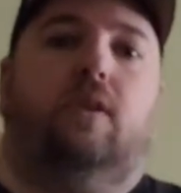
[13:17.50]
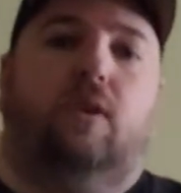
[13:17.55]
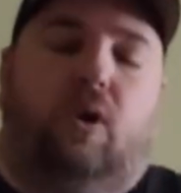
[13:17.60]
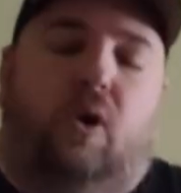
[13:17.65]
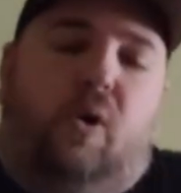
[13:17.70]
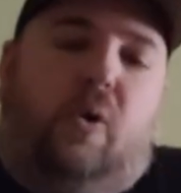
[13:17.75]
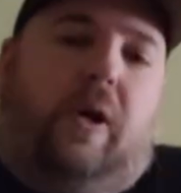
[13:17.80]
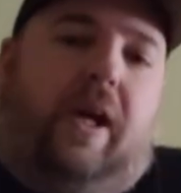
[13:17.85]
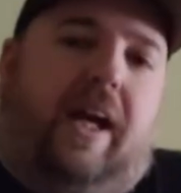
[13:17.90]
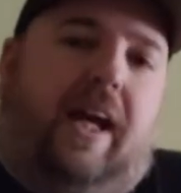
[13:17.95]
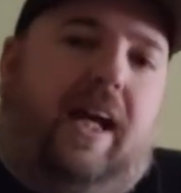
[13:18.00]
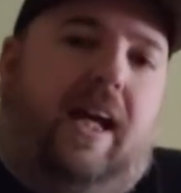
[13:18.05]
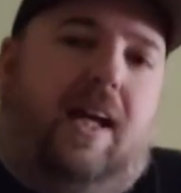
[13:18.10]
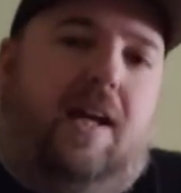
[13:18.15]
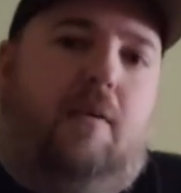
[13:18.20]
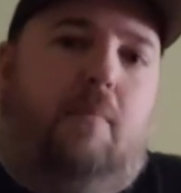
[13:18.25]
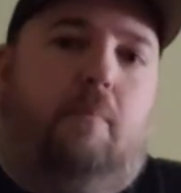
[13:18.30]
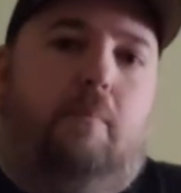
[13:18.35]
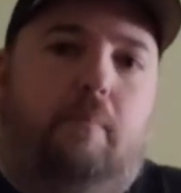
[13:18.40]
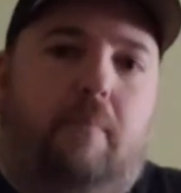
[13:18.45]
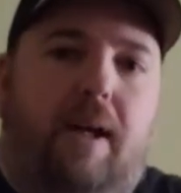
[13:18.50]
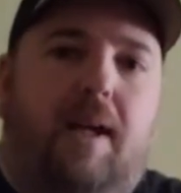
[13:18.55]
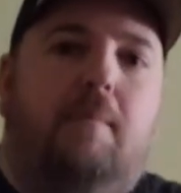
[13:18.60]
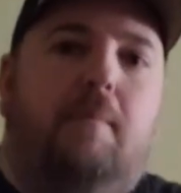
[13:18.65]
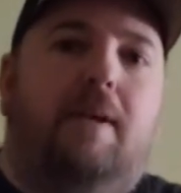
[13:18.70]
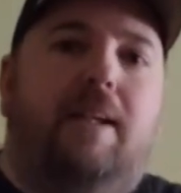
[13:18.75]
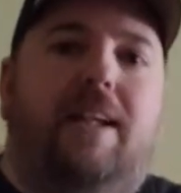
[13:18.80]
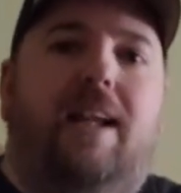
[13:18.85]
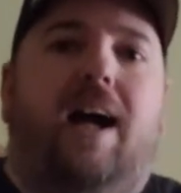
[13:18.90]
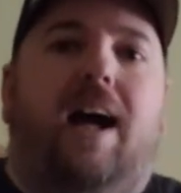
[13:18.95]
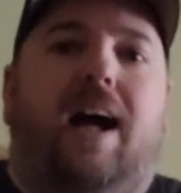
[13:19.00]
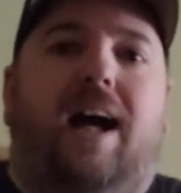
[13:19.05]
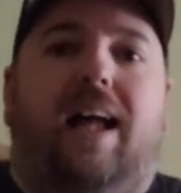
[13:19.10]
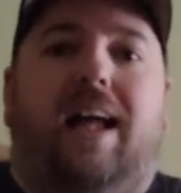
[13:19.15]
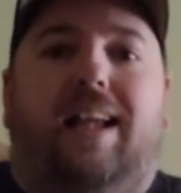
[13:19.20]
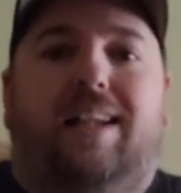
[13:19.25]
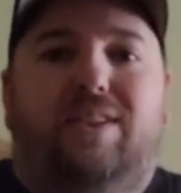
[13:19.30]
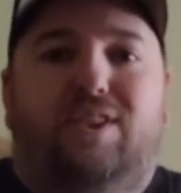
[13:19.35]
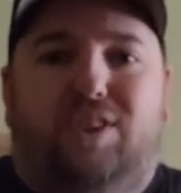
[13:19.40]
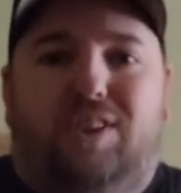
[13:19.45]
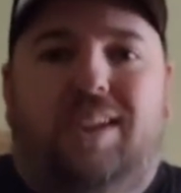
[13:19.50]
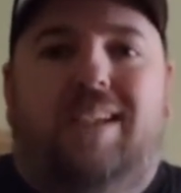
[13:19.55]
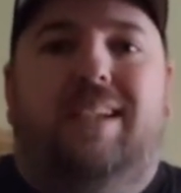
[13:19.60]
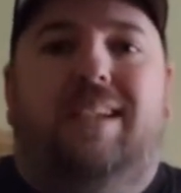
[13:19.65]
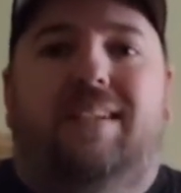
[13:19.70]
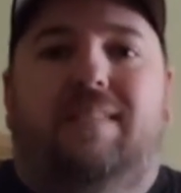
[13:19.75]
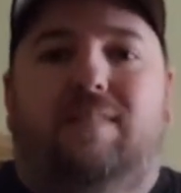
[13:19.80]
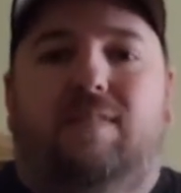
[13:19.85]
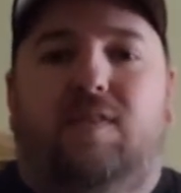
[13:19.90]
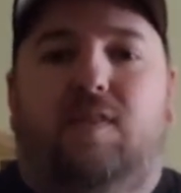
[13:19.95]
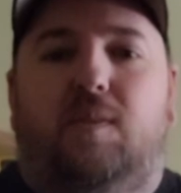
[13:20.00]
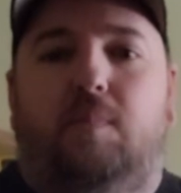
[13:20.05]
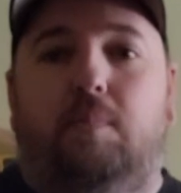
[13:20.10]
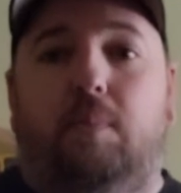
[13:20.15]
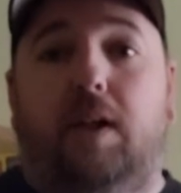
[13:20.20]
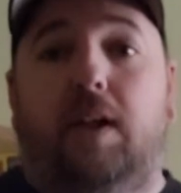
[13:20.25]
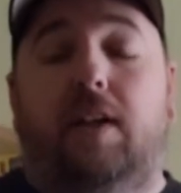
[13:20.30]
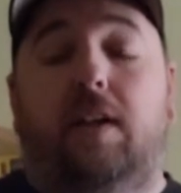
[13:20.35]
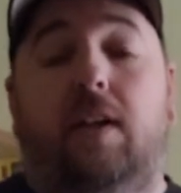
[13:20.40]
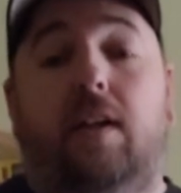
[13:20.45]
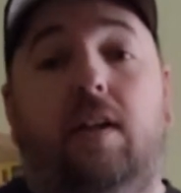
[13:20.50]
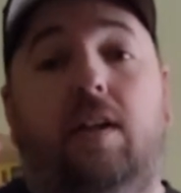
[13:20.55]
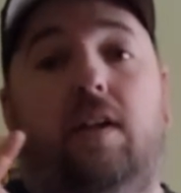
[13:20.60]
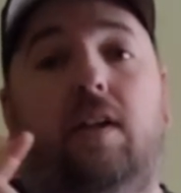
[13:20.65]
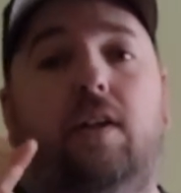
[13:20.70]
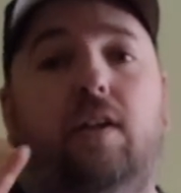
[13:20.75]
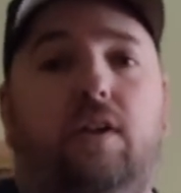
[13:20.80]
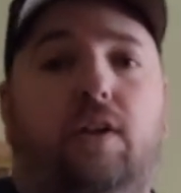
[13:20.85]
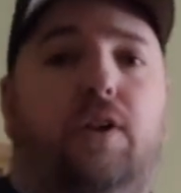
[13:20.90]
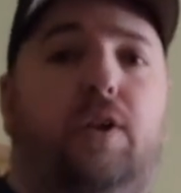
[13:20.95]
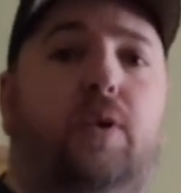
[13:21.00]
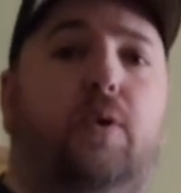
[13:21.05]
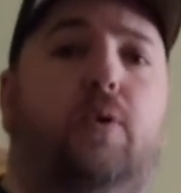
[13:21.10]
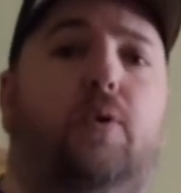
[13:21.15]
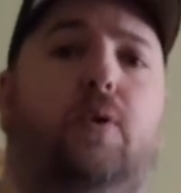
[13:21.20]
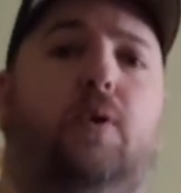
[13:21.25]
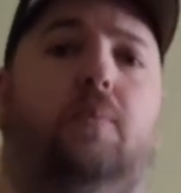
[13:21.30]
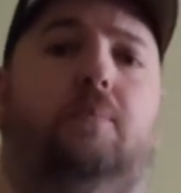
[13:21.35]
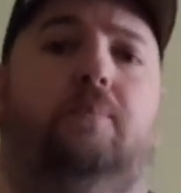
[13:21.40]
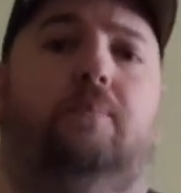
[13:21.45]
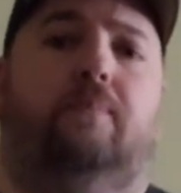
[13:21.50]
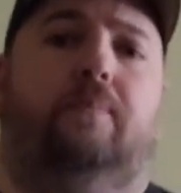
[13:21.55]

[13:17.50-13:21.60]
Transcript: Okay, maybe not Jeeves, but Google.